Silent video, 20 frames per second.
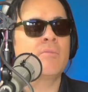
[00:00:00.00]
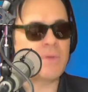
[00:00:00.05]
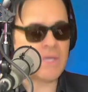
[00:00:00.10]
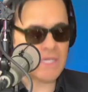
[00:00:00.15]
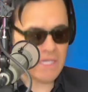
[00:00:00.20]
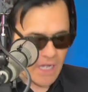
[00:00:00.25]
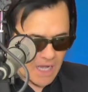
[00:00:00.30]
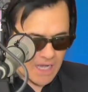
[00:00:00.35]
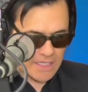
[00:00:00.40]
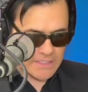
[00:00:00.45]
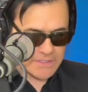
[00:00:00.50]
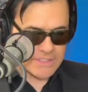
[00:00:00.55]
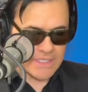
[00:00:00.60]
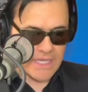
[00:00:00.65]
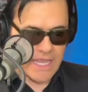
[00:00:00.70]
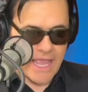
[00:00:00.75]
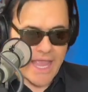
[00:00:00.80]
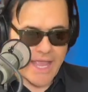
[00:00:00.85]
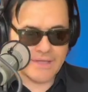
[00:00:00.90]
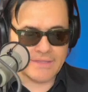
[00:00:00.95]
Because
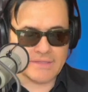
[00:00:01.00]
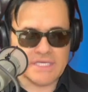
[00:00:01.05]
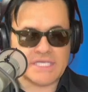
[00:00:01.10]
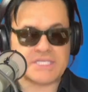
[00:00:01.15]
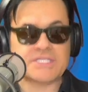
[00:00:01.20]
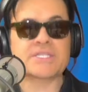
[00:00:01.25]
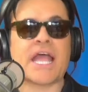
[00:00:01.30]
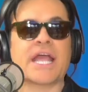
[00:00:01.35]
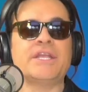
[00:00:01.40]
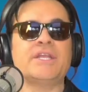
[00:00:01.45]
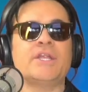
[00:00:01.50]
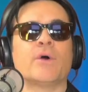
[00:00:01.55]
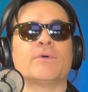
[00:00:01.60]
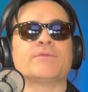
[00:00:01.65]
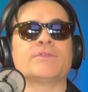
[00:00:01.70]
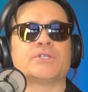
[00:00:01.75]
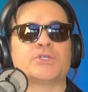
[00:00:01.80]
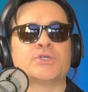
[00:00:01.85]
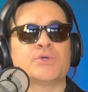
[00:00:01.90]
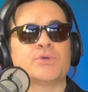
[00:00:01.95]
at least I
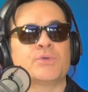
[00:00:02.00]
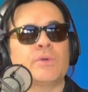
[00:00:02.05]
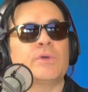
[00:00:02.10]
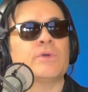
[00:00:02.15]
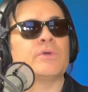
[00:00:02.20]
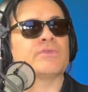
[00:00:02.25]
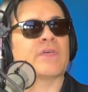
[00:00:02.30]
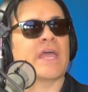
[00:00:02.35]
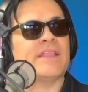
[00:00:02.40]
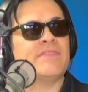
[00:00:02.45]
know the truth,